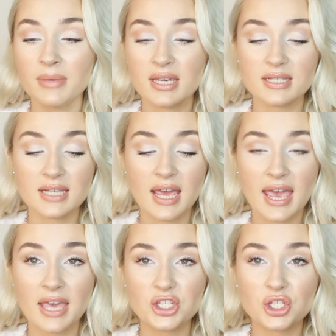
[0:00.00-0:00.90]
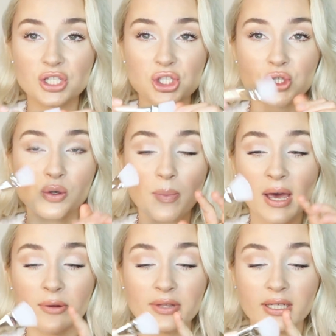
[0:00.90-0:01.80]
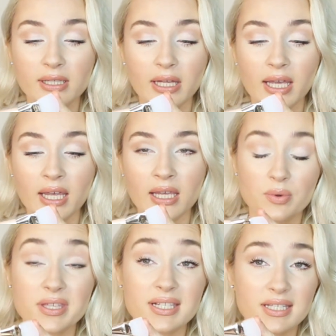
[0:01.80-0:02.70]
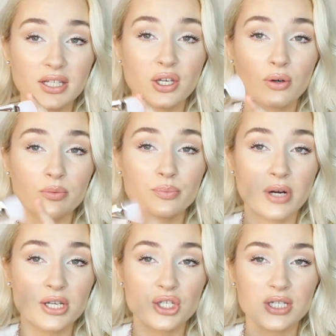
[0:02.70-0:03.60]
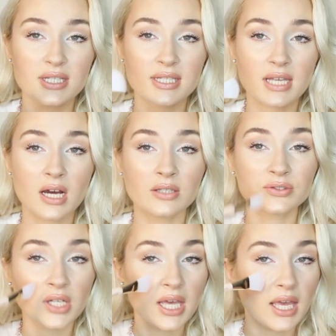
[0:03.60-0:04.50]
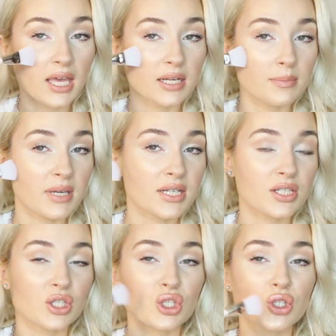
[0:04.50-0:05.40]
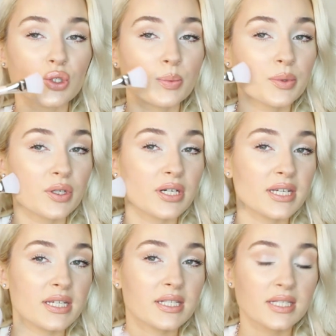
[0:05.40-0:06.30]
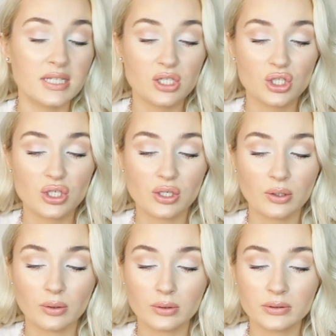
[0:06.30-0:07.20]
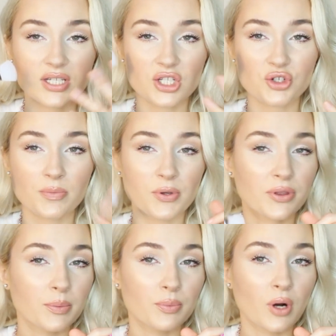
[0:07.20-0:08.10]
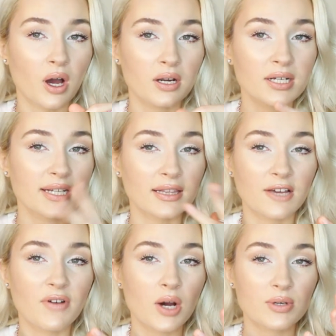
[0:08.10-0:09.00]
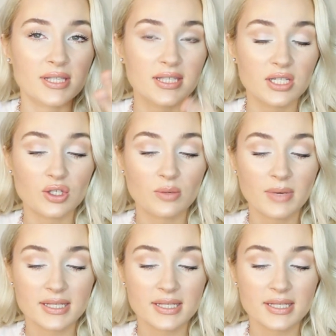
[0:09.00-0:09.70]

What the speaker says: because I actually scoop out the clay with the silicone brush itself, and it makes it super easy to distribute the product. I love how it sits on my